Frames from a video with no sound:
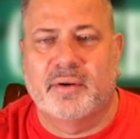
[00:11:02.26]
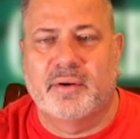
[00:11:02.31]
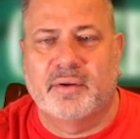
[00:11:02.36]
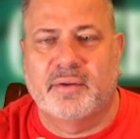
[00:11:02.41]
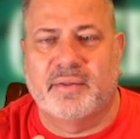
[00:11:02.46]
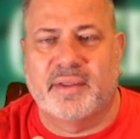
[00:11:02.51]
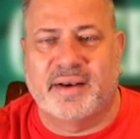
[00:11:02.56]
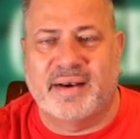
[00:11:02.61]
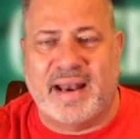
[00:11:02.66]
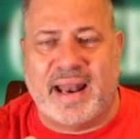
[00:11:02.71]

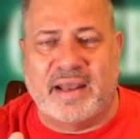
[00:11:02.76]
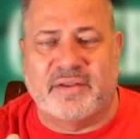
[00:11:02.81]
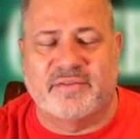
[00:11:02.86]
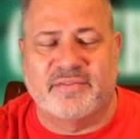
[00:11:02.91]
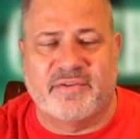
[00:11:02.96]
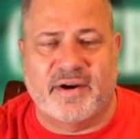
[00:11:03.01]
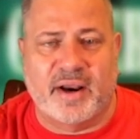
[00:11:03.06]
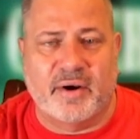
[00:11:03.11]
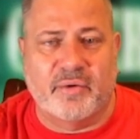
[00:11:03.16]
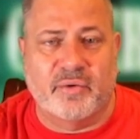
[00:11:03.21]
that it has a
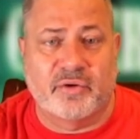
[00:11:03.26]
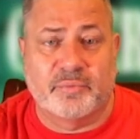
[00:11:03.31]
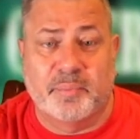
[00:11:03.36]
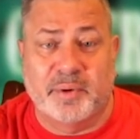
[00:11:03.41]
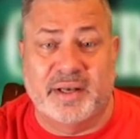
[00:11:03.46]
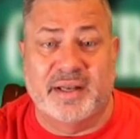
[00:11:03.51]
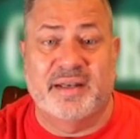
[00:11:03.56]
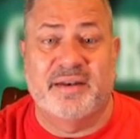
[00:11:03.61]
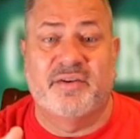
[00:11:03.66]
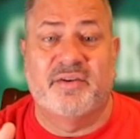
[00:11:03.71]
virus, but
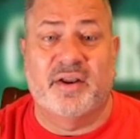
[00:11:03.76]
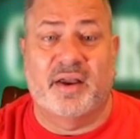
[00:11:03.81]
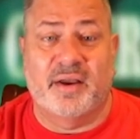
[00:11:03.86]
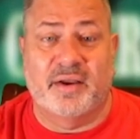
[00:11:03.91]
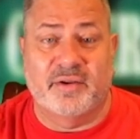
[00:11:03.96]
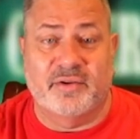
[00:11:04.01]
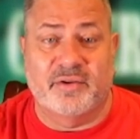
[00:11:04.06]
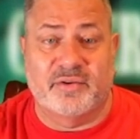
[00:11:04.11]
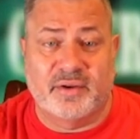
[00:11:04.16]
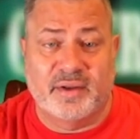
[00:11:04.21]
it
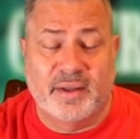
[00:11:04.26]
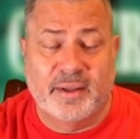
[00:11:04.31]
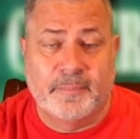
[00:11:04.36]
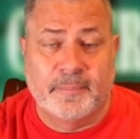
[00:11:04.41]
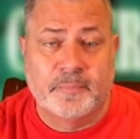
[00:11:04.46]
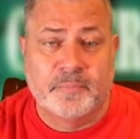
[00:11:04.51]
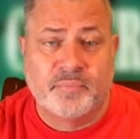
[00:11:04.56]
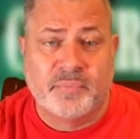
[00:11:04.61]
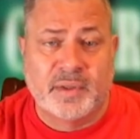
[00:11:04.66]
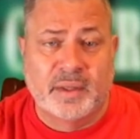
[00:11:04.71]
does.
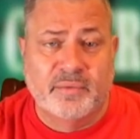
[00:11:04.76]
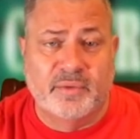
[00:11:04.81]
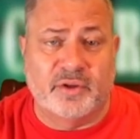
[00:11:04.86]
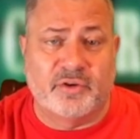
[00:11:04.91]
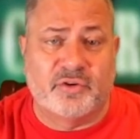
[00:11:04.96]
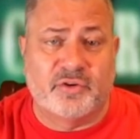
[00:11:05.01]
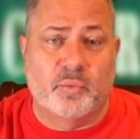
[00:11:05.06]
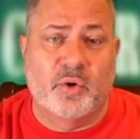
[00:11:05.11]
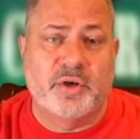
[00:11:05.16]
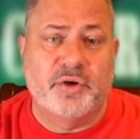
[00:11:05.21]
This
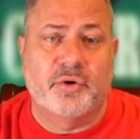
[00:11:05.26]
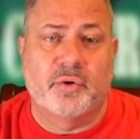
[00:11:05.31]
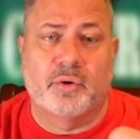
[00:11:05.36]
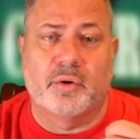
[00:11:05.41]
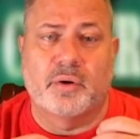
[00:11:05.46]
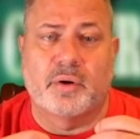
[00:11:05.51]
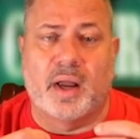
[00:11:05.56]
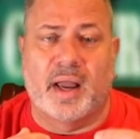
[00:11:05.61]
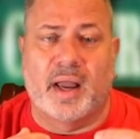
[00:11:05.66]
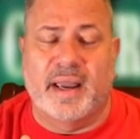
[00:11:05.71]
is when
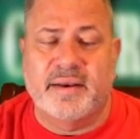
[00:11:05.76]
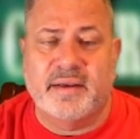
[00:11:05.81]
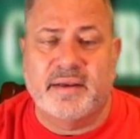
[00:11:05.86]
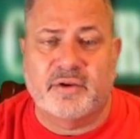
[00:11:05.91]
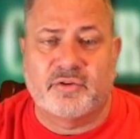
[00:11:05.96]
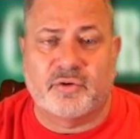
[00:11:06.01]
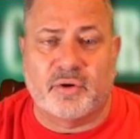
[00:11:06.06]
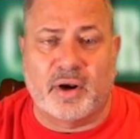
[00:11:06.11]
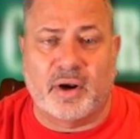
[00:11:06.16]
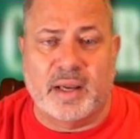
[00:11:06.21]
your I D
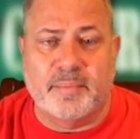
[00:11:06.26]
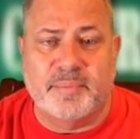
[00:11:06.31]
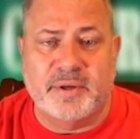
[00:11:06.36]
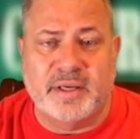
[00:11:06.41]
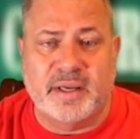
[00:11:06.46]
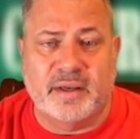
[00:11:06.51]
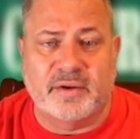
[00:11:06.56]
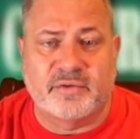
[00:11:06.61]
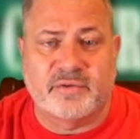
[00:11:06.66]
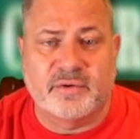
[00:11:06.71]
S or I P
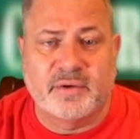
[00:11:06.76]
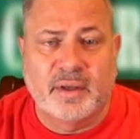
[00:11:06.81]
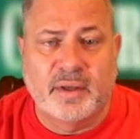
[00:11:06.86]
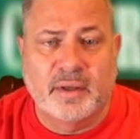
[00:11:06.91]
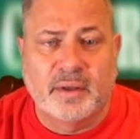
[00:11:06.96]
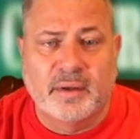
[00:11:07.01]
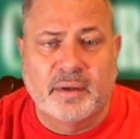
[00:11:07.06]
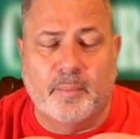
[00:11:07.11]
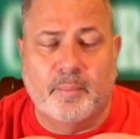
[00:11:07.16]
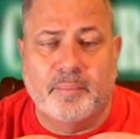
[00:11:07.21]
S
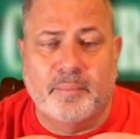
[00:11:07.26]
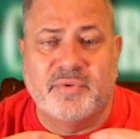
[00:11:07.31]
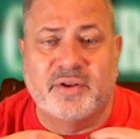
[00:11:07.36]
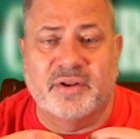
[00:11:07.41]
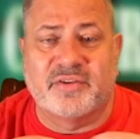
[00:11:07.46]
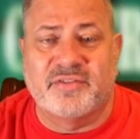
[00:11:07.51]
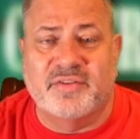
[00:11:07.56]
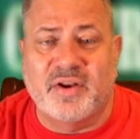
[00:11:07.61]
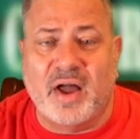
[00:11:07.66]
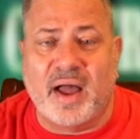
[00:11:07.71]

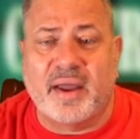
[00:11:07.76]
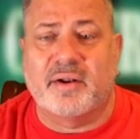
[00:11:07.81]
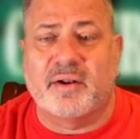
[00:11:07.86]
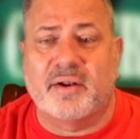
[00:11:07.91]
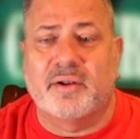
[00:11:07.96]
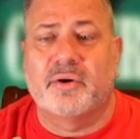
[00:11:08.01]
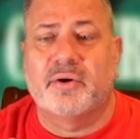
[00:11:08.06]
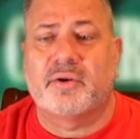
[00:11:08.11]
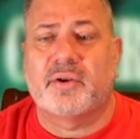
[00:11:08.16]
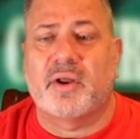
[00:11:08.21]
does not
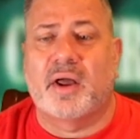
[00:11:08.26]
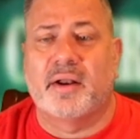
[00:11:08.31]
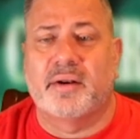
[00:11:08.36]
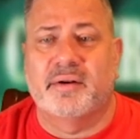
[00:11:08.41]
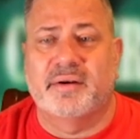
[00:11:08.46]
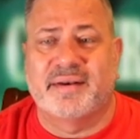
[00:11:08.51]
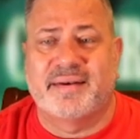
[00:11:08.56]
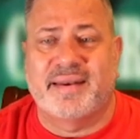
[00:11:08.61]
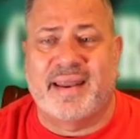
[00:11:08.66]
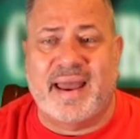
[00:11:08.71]
alert on an
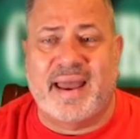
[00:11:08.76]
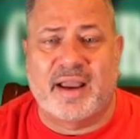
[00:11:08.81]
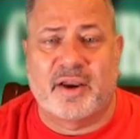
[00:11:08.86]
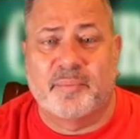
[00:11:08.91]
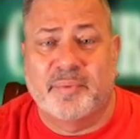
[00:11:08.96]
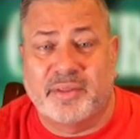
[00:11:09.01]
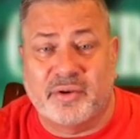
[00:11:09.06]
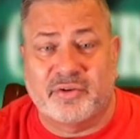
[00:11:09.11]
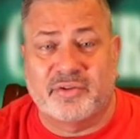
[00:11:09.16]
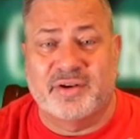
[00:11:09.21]
attack,
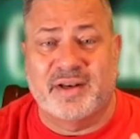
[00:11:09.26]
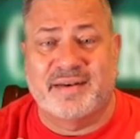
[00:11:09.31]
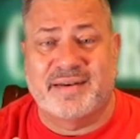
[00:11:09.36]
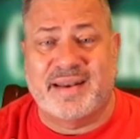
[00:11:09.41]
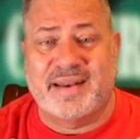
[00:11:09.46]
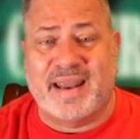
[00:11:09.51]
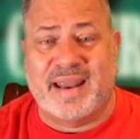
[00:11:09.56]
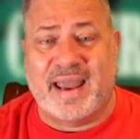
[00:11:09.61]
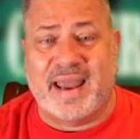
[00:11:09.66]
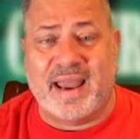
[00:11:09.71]
but there's an
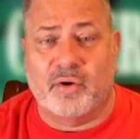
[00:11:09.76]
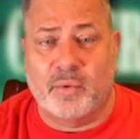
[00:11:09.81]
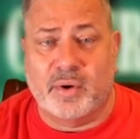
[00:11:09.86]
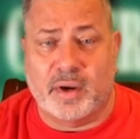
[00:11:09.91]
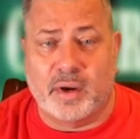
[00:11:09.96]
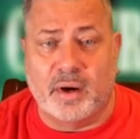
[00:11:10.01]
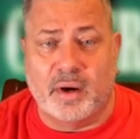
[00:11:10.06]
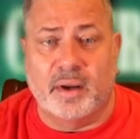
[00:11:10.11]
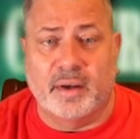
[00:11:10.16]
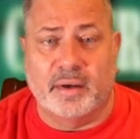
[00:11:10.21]
attack going
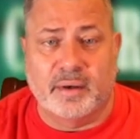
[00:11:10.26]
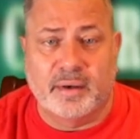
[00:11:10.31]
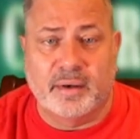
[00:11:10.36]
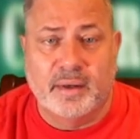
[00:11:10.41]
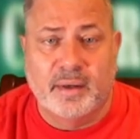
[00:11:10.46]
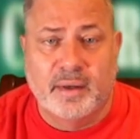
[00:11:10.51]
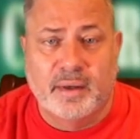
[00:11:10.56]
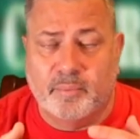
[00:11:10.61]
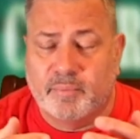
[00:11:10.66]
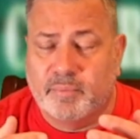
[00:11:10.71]
on.
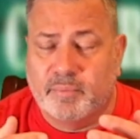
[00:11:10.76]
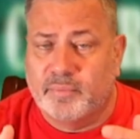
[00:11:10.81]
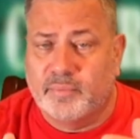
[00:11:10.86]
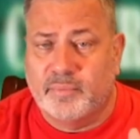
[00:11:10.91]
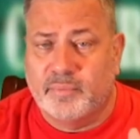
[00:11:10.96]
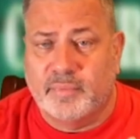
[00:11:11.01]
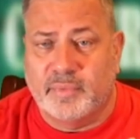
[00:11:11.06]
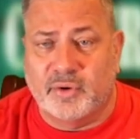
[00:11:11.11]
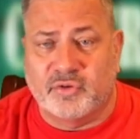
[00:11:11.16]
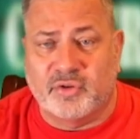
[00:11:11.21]

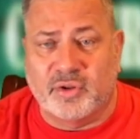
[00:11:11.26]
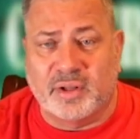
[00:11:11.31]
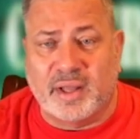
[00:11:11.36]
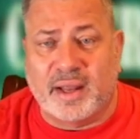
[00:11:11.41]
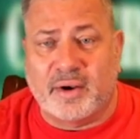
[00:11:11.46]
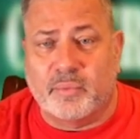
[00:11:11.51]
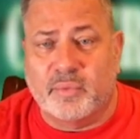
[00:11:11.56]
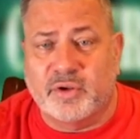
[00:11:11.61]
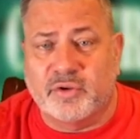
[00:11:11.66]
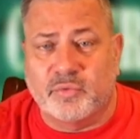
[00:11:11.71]
There's a lot
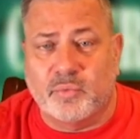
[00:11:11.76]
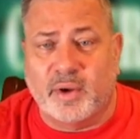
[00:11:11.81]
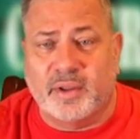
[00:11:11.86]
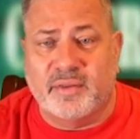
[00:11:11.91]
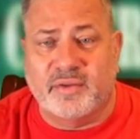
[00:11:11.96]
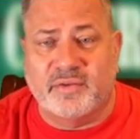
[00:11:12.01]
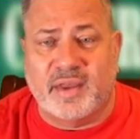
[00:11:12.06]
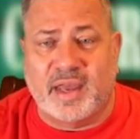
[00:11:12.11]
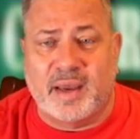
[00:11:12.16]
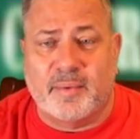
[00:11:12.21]
of reasons why
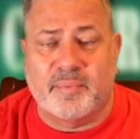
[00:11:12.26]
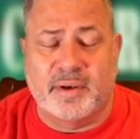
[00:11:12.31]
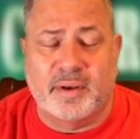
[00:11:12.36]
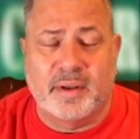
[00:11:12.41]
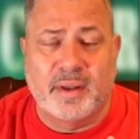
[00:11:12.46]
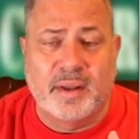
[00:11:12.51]
these happen.